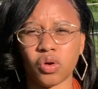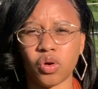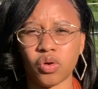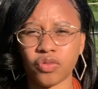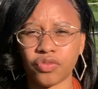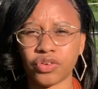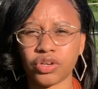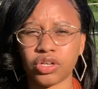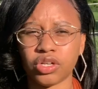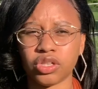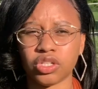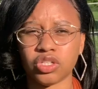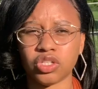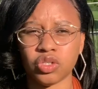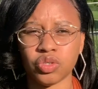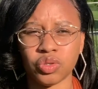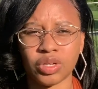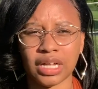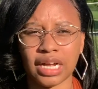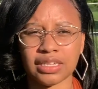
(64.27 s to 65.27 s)
over the
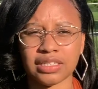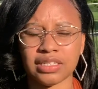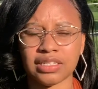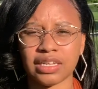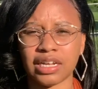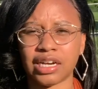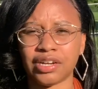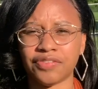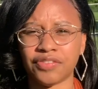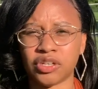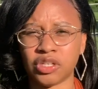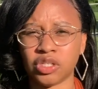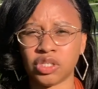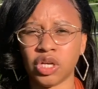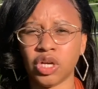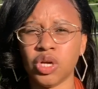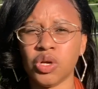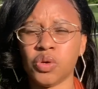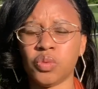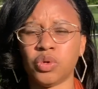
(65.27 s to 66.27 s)
two classes that I failed,
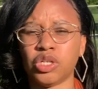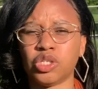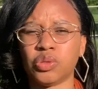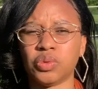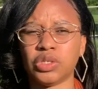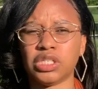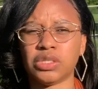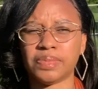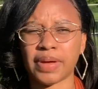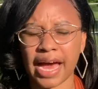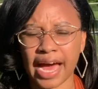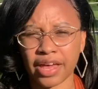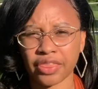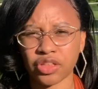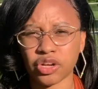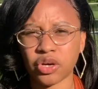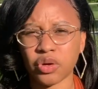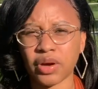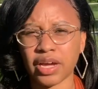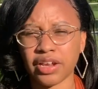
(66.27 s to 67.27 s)
which was
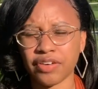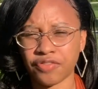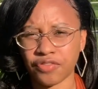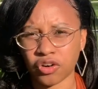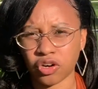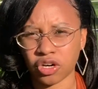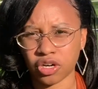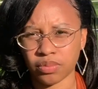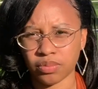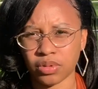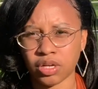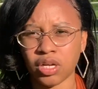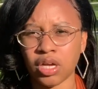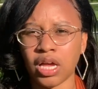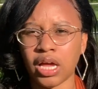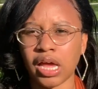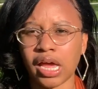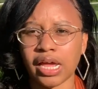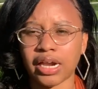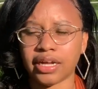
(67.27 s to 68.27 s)
patho and pharm,
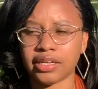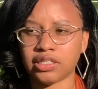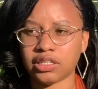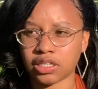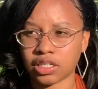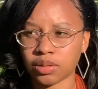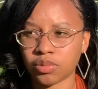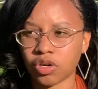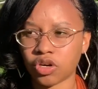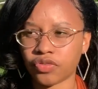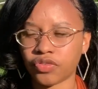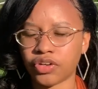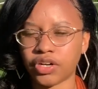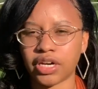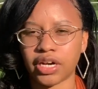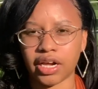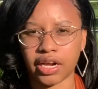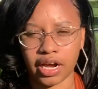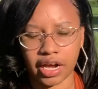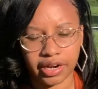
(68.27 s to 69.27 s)
and I took them over
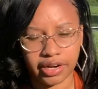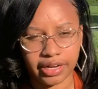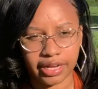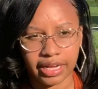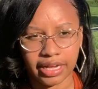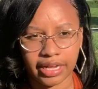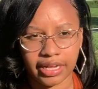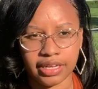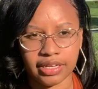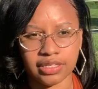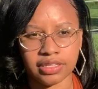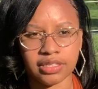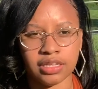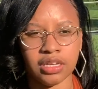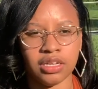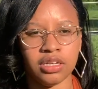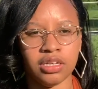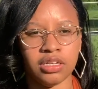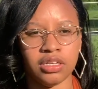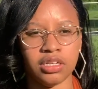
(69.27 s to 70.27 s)
and I got A's.
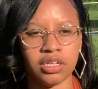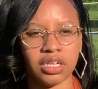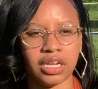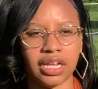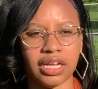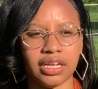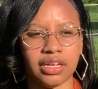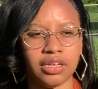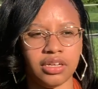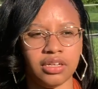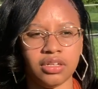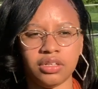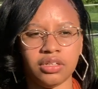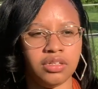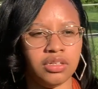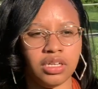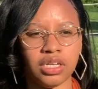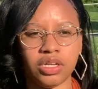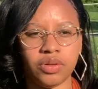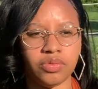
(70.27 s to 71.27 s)
Like,
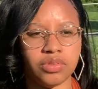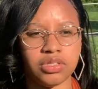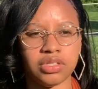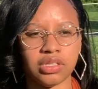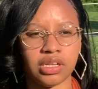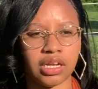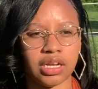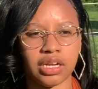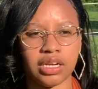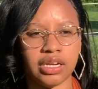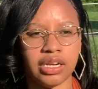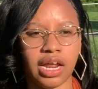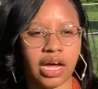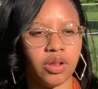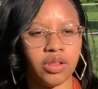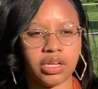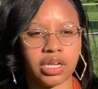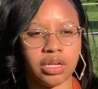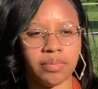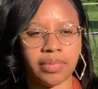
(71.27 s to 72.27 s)
it's not,
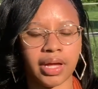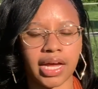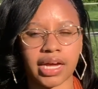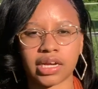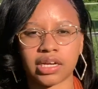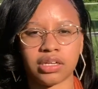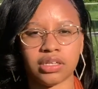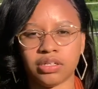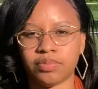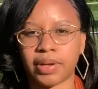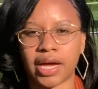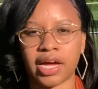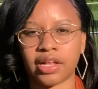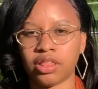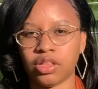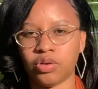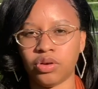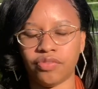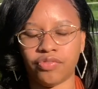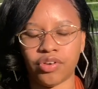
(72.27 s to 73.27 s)
now looking back,
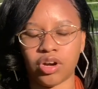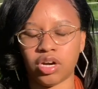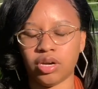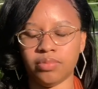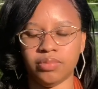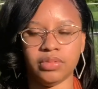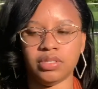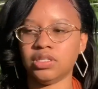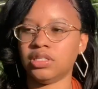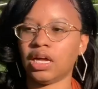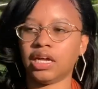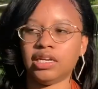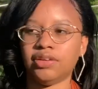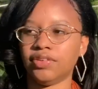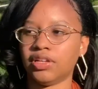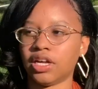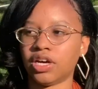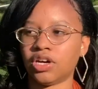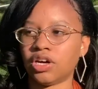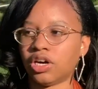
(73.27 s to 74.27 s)
patho and pharm, it's not
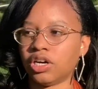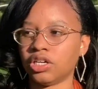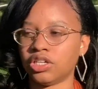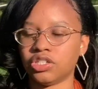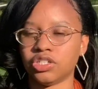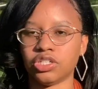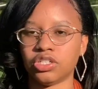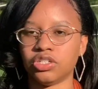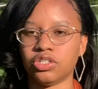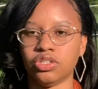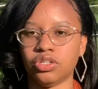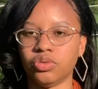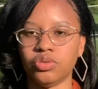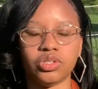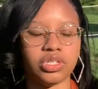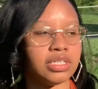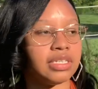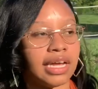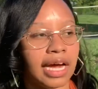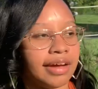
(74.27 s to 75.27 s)
even that hard. It's just,
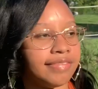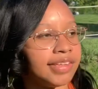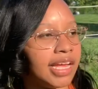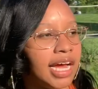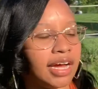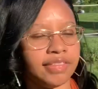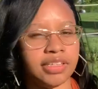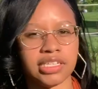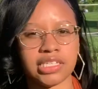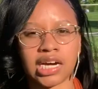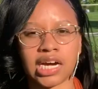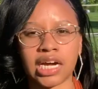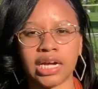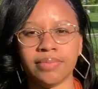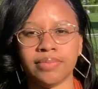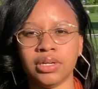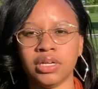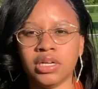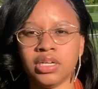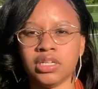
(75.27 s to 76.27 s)
you just have to have the
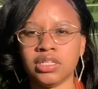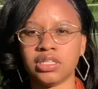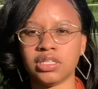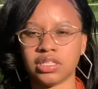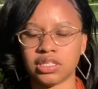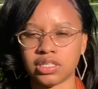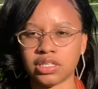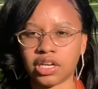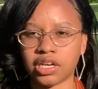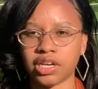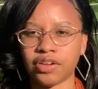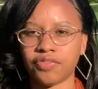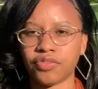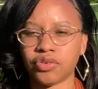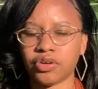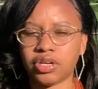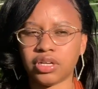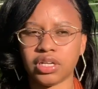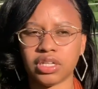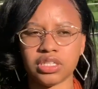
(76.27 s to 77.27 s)
time to study
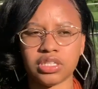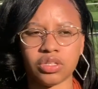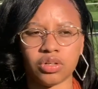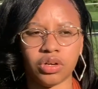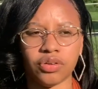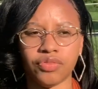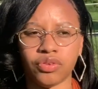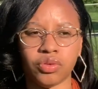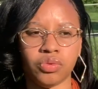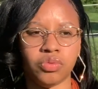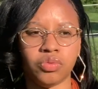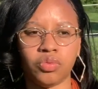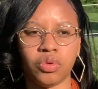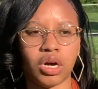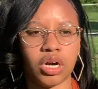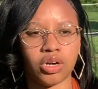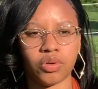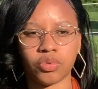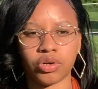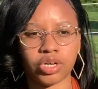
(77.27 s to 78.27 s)
for it. So if you
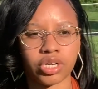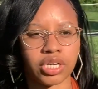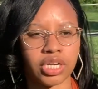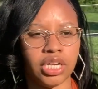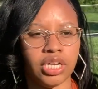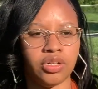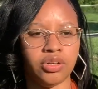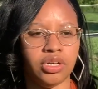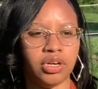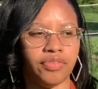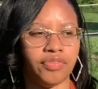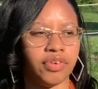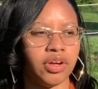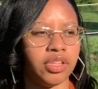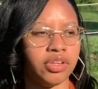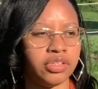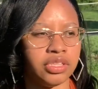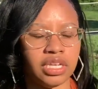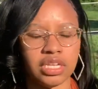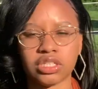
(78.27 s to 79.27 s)
are working or if
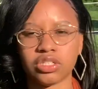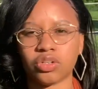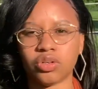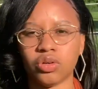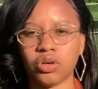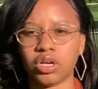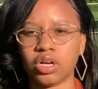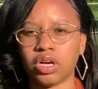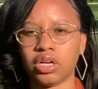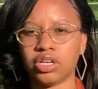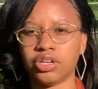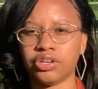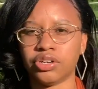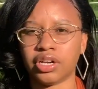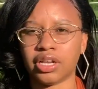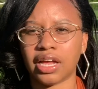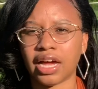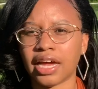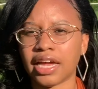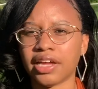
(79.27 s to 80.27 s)
other things are going on in
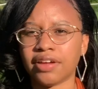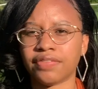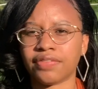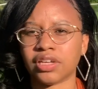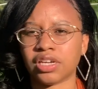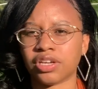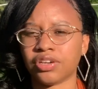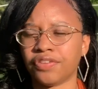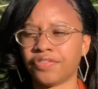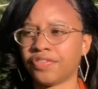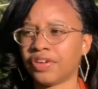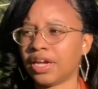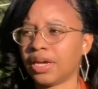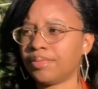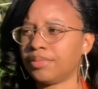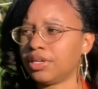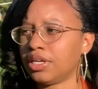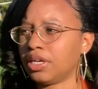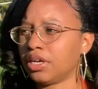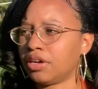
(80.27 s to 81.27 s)
your life, like your
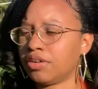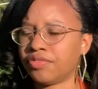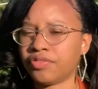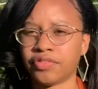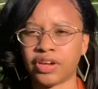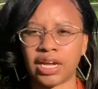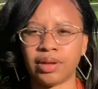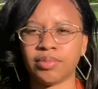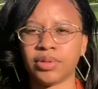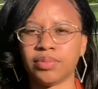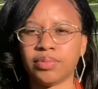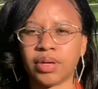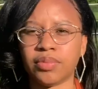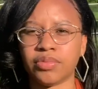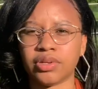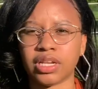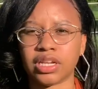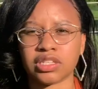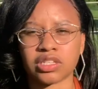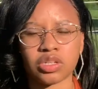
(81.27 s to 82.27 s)
family, a family
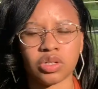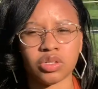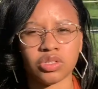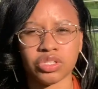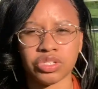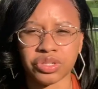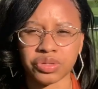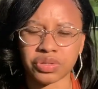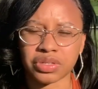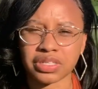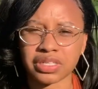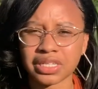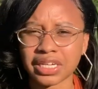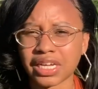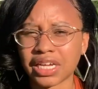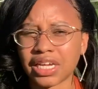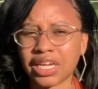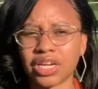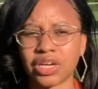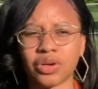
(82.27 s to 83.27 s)
member that's close to you is
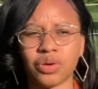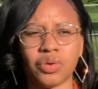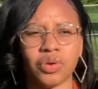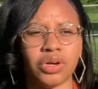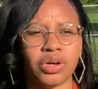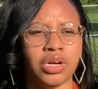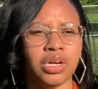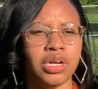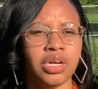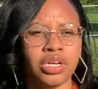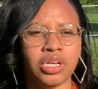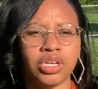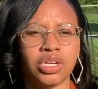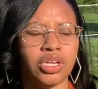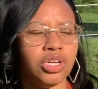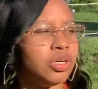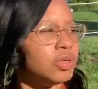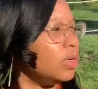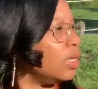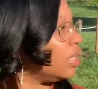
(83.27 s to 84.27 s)
sick, or
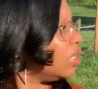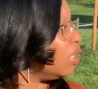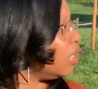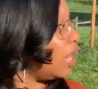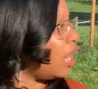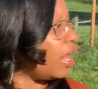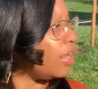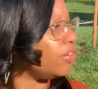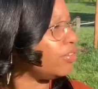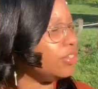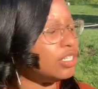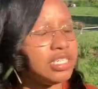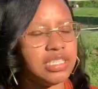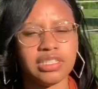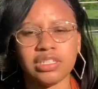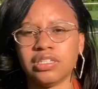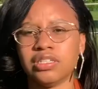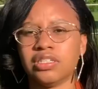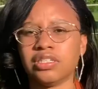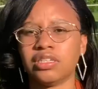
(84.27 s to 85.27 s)
you know, a lot of
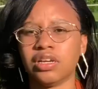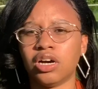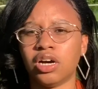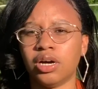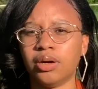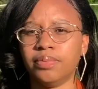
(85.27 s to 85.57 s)
reasons,